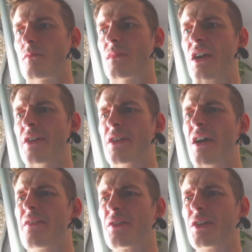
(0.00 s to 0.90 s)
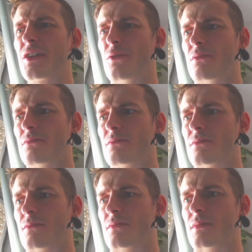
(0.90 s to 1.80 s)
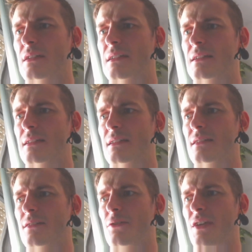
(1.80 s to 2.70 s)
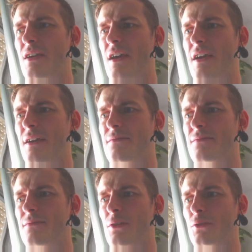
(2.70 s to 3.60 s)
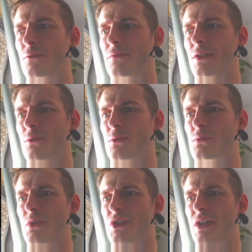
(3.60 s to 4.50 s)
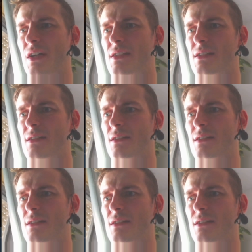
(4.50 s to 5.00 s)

any other hero. Okay, I have a lot of heroes which has